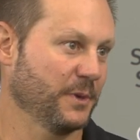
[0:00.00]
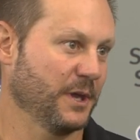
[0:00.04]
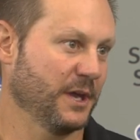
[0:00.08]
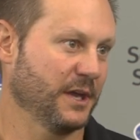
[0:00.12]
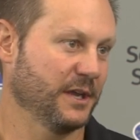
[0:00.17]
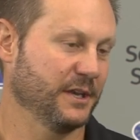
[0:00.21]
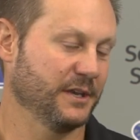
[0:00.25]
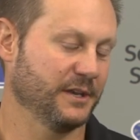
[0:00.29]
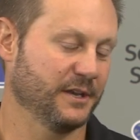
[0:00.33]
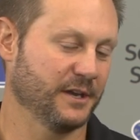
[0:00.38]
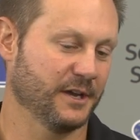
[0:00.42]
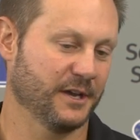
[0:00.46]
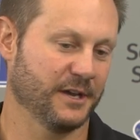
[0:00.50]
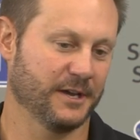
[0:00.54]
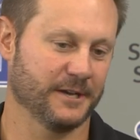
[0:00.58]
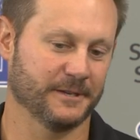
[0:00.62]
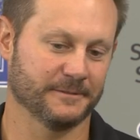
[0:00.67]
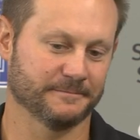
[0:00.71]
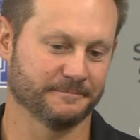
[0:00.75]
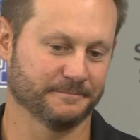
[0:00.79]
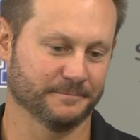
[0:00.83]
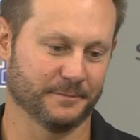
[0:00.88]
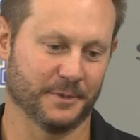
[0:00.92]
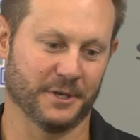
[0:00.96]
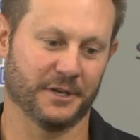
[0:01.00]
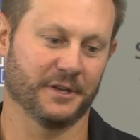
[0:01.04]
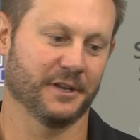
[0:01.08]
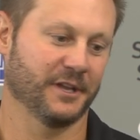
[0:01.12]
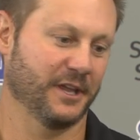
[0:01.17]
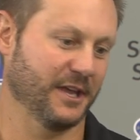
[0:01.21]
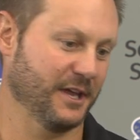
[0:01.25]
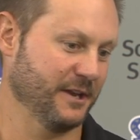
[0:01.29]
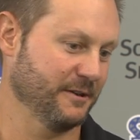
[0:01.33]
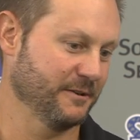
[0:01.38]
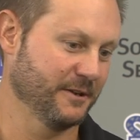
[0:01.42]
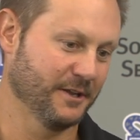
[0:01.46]
And but
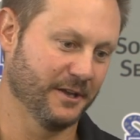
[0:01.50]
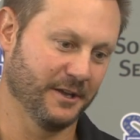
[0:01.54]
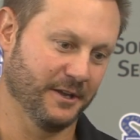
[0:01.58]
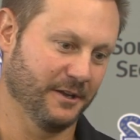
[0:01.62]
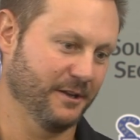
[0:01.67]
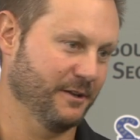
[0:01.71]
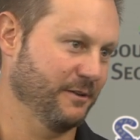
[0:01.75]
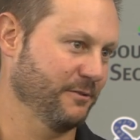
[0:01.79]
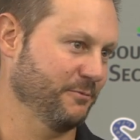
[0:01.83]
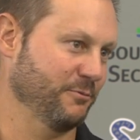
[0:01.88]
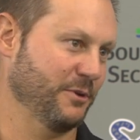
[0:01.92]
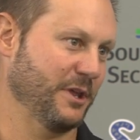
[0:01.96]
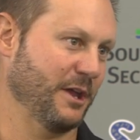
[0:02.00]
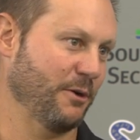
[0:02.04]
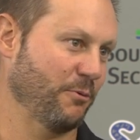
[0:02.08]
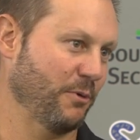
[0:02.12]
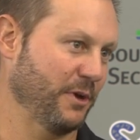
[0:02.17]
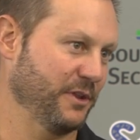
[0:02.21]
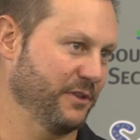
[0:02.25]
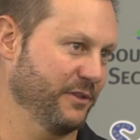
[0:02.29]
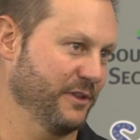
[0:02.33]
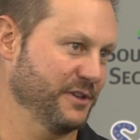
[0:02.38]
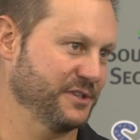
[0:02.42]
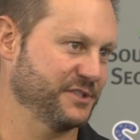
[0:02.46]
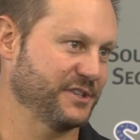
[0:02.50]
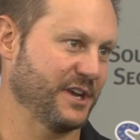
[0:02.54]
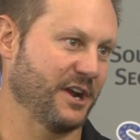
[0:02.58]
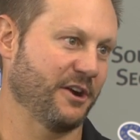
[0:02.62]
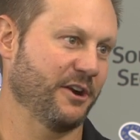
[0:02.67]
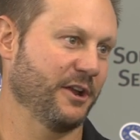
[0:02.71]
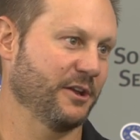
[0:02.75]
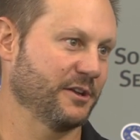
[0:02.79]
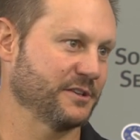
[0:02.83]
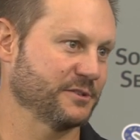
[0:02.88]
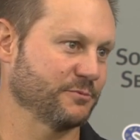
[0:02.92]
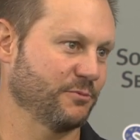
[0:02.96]
again, we can't wait this
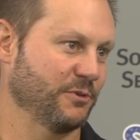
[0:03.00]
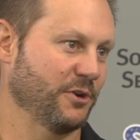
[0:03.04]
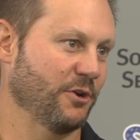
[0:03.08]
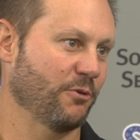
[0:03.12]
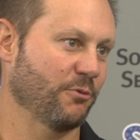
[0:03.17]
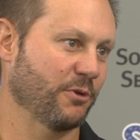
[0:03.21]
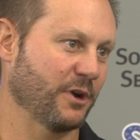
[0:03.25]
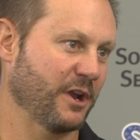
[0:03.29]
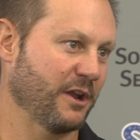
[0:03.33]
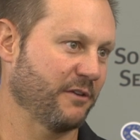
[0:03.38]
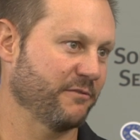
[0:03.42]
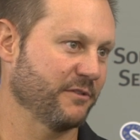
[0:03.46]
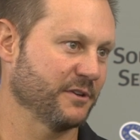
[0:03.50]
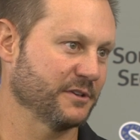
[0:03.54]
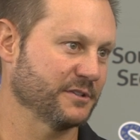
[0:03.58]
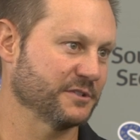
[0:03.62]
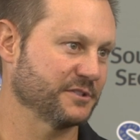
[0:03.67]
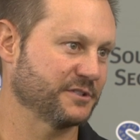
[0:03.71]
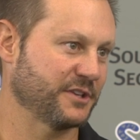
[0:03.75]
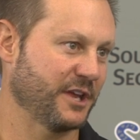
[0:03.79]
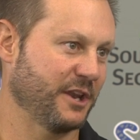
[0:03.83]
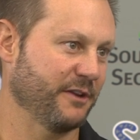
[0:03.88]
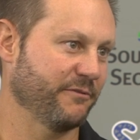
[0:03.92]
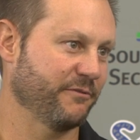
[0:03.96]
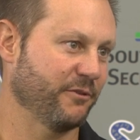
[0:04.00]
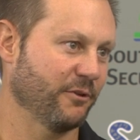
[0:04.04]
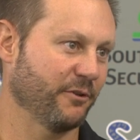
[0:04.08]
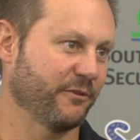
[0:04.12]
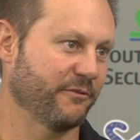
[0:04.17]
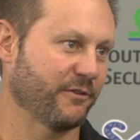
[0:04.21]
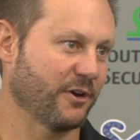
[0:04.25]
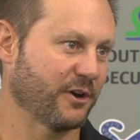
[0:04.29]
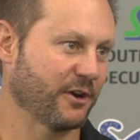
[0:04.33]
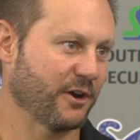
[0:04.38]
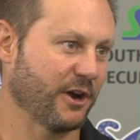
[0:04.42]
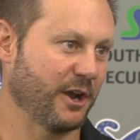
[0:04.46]
Saturday because we know we're going to have a stadium full
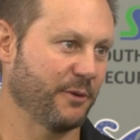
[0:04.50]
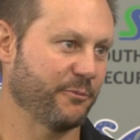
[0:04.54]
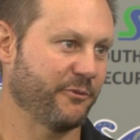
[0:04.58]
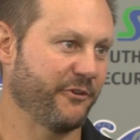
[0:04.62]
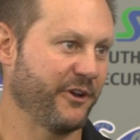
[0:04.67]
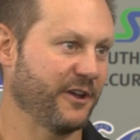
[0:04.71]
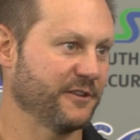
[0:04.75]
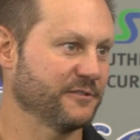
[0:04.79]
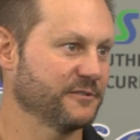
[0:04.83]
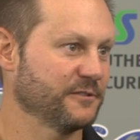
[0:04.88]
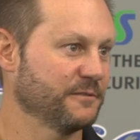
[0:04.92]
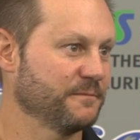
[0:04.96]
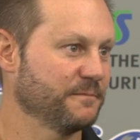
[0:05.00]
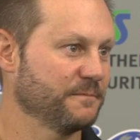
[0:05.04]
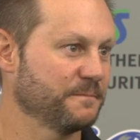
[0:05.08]
of our great fans.